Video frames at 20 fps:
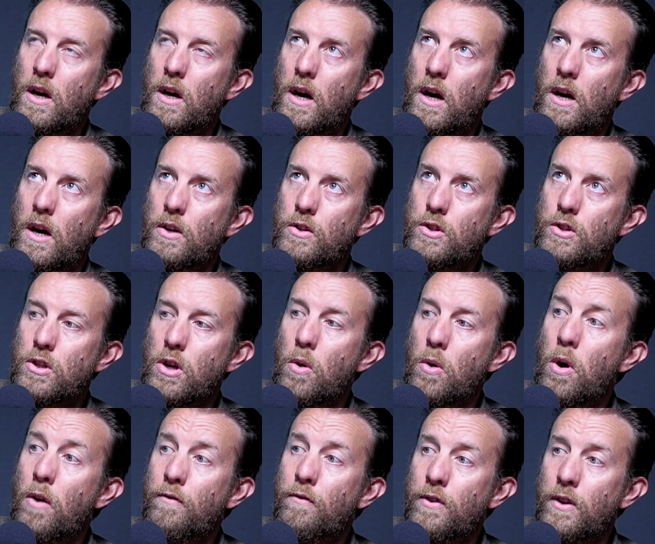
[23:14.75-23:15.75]
Uh,
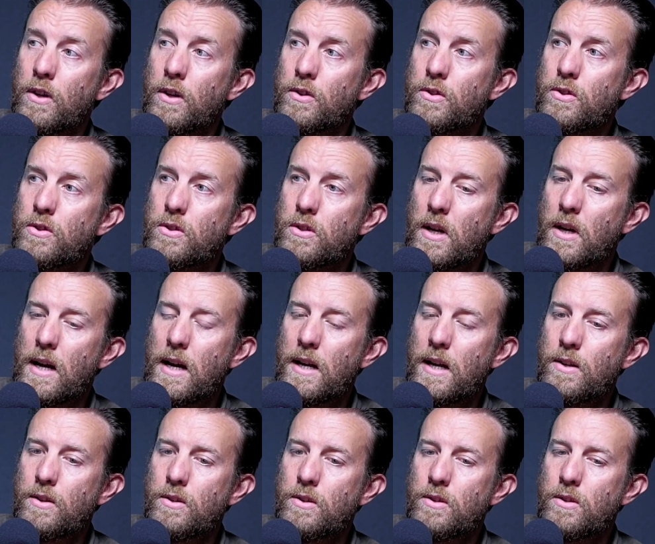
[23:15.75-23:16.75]
so obvious
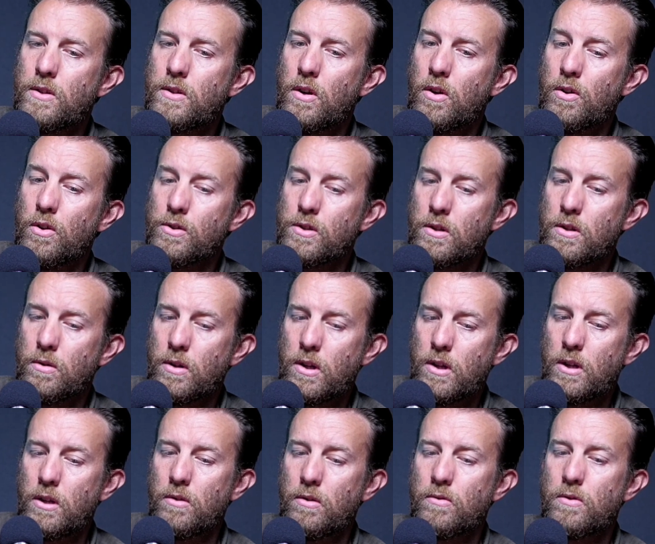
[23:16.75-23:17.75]
and aren't so
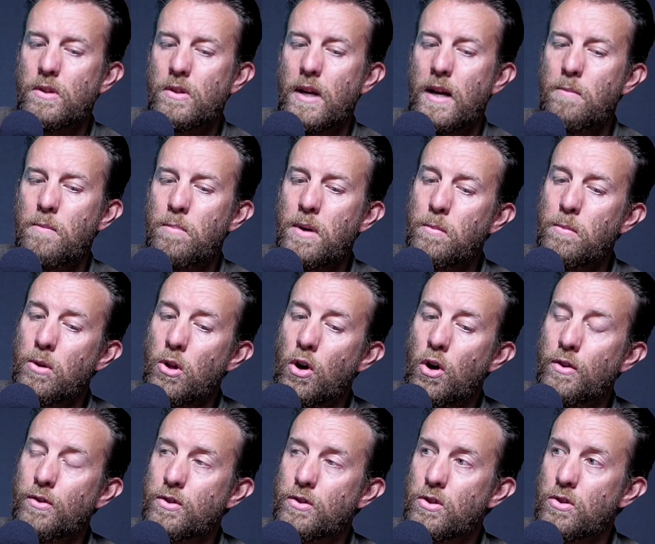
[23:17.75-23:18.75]
acute, and people
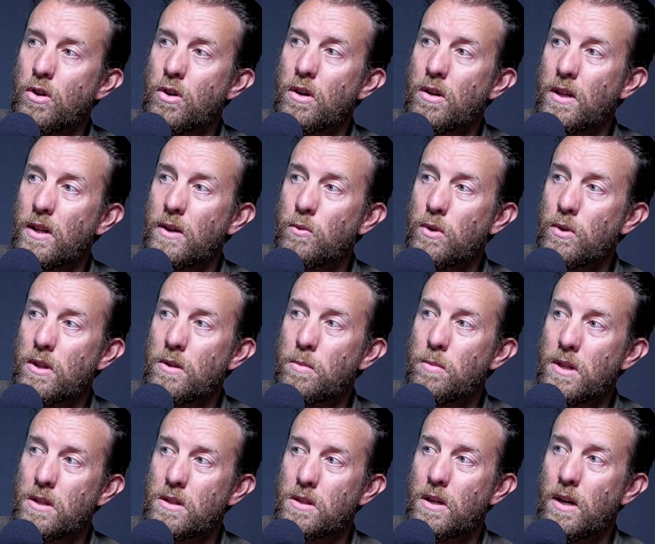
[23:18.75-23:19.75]
aren't struggling with them
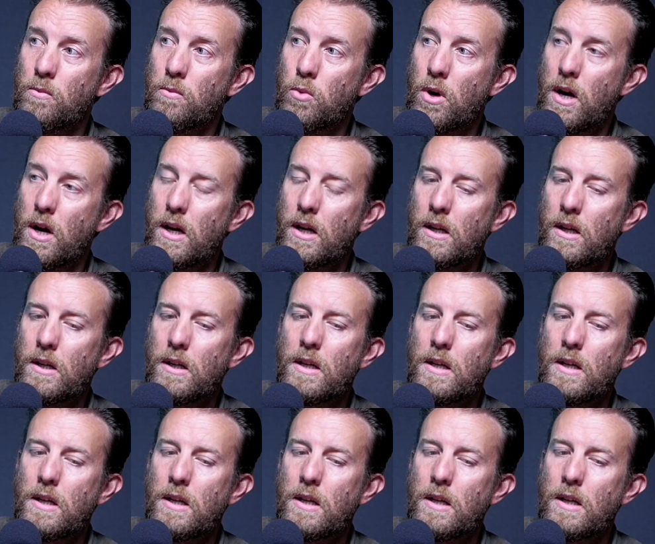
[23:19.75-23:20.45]
in the same way.